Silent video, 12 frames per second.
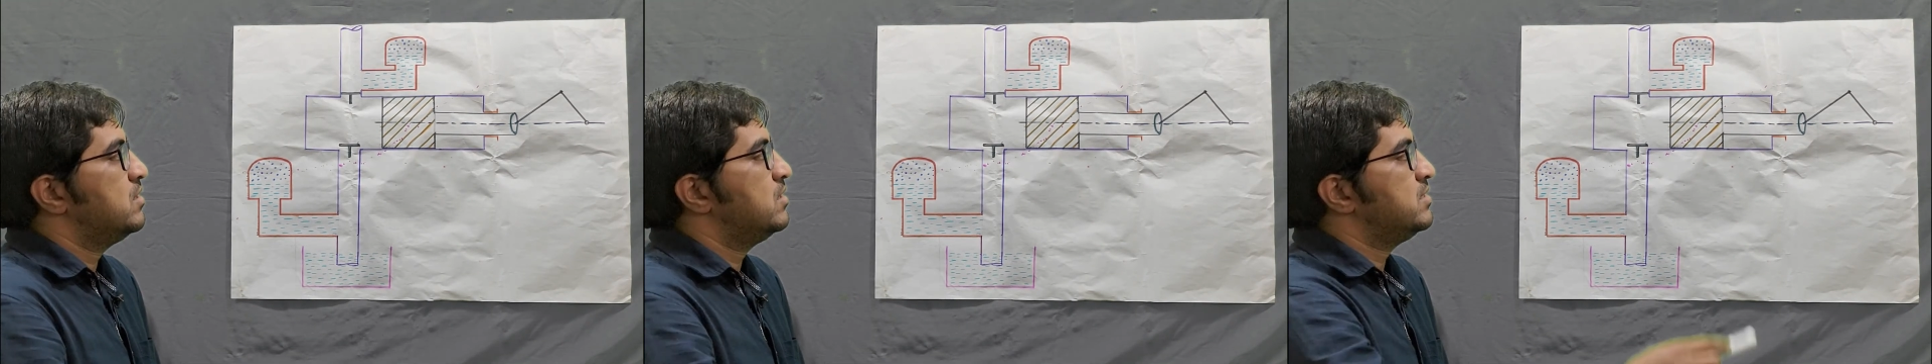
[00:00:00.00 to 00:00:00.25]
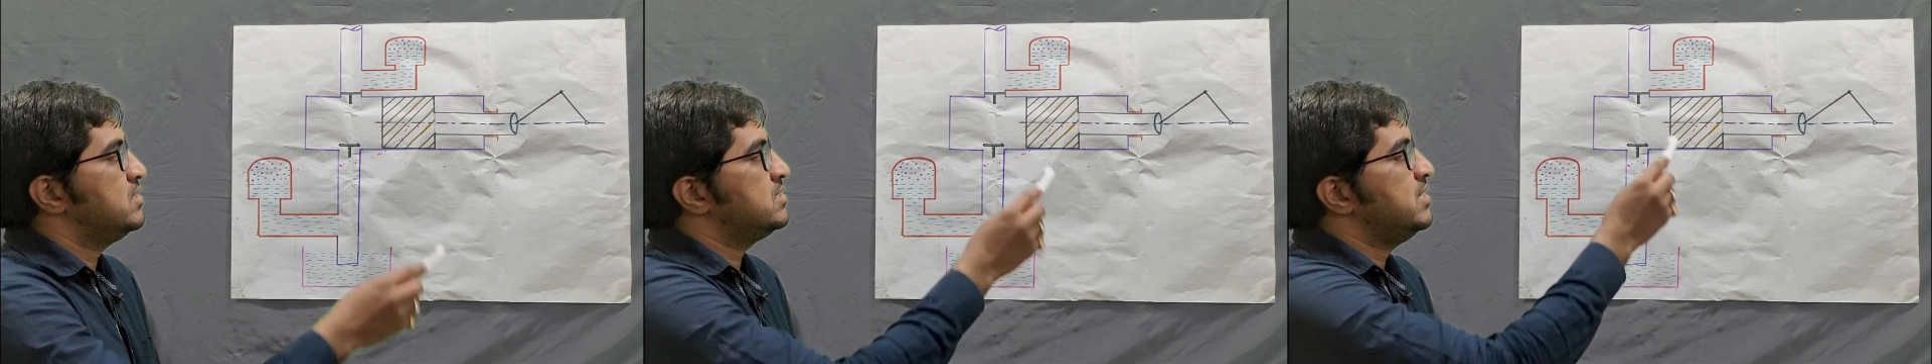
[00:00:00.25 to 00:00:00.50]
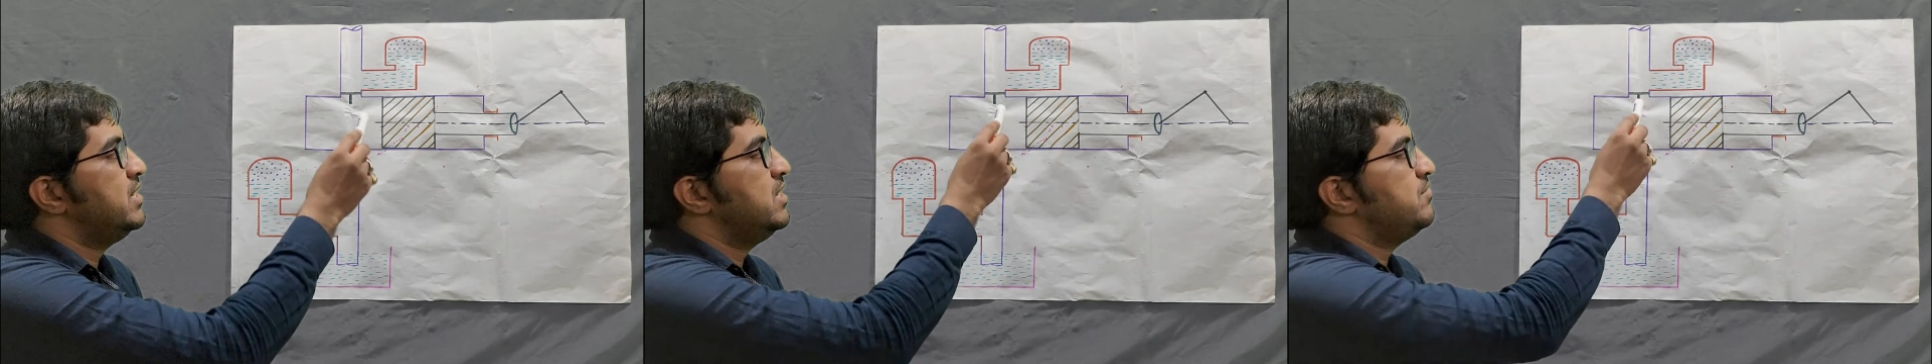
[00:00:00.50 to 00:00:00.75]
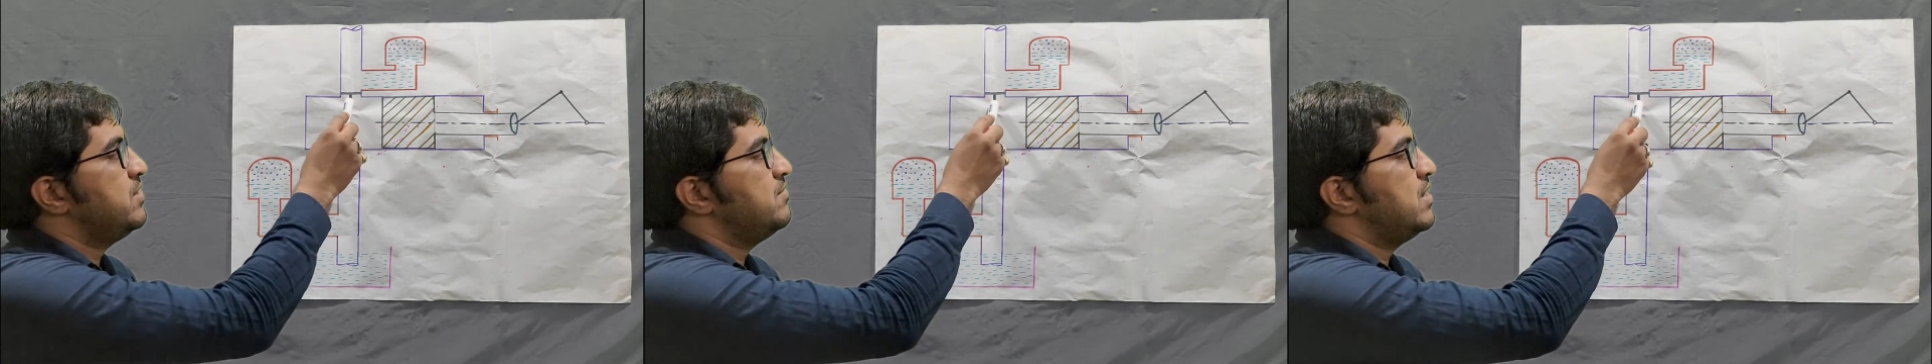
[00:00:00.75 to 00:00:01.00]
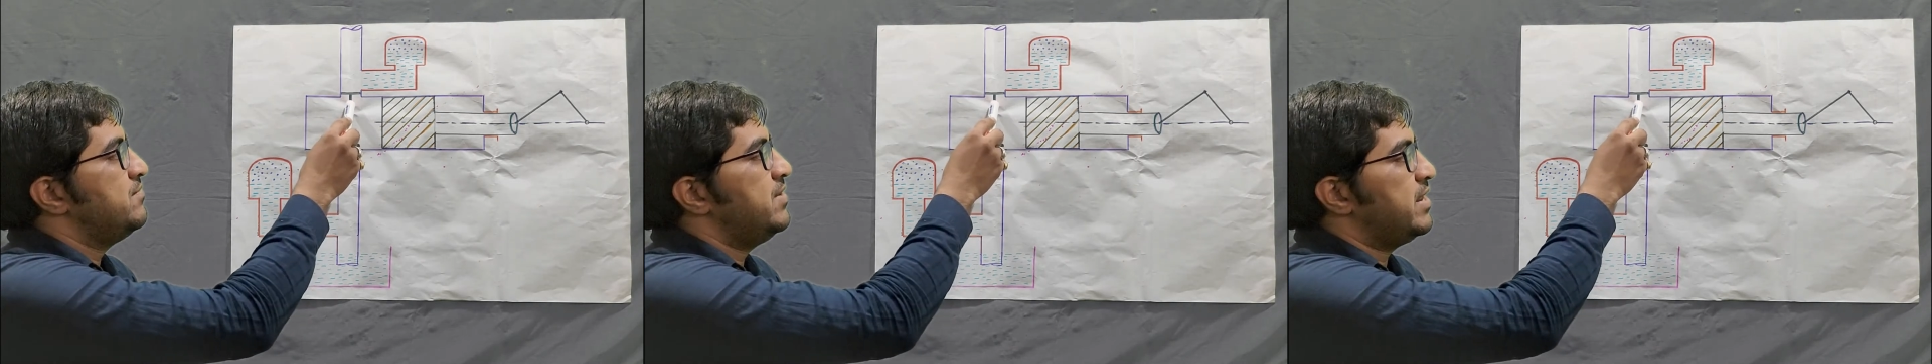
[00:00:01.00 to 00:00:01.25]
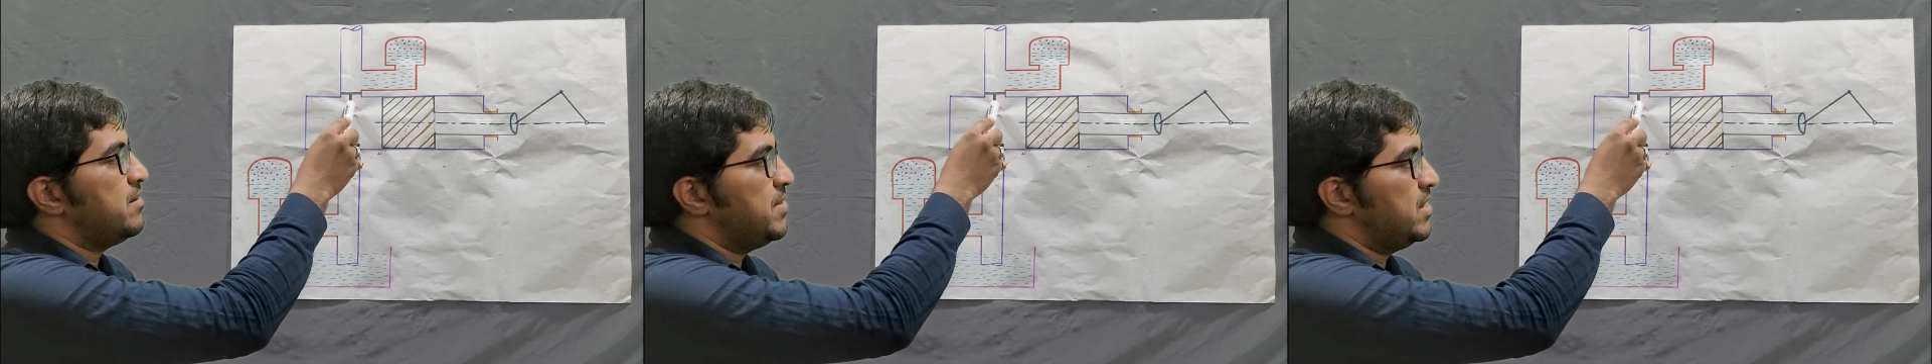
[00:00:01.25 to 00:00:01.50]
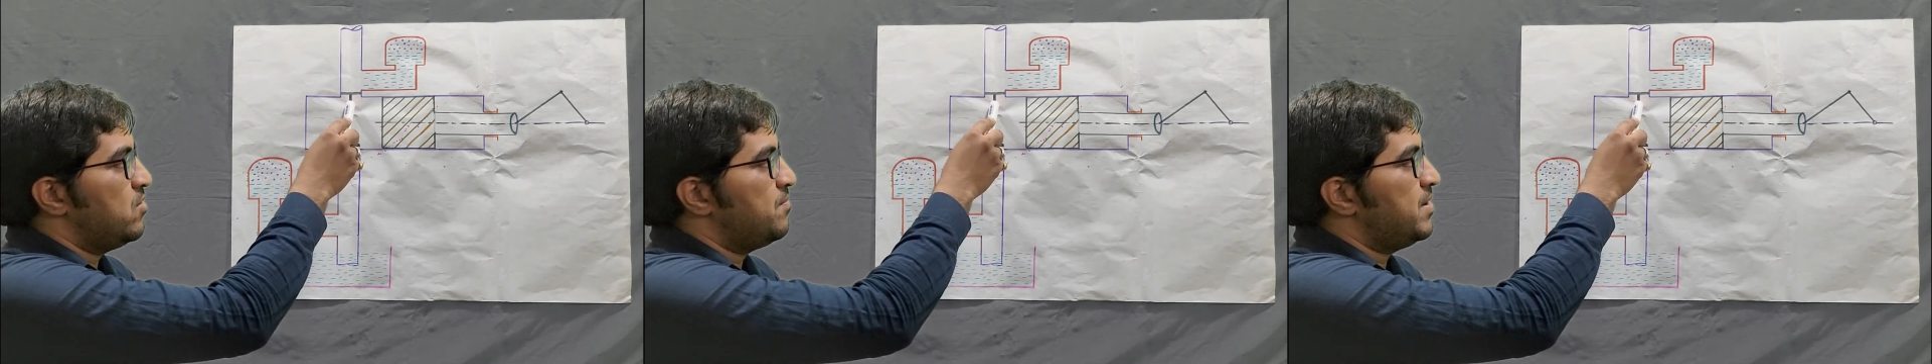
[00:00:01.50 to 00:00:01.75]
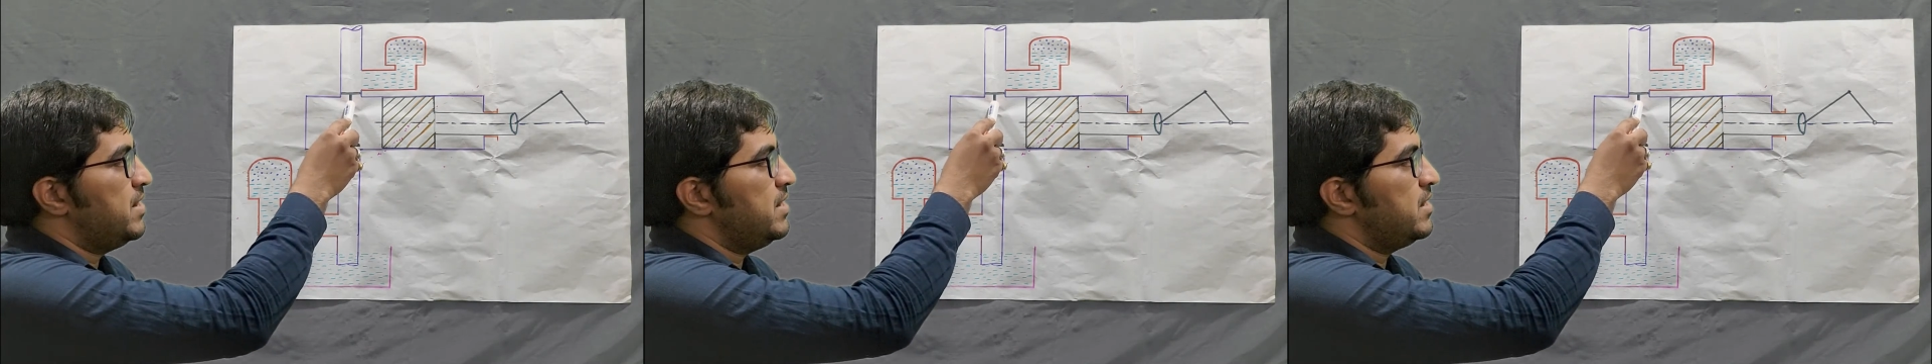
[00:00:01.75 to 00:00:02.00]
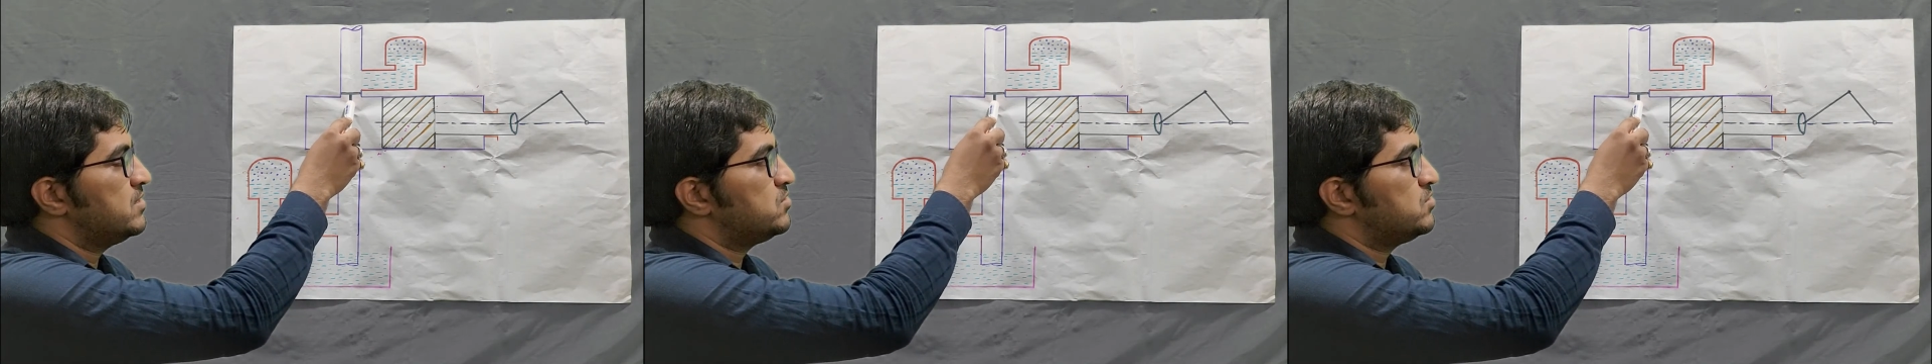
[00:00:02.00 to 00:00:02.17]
this delivery valve will remain open,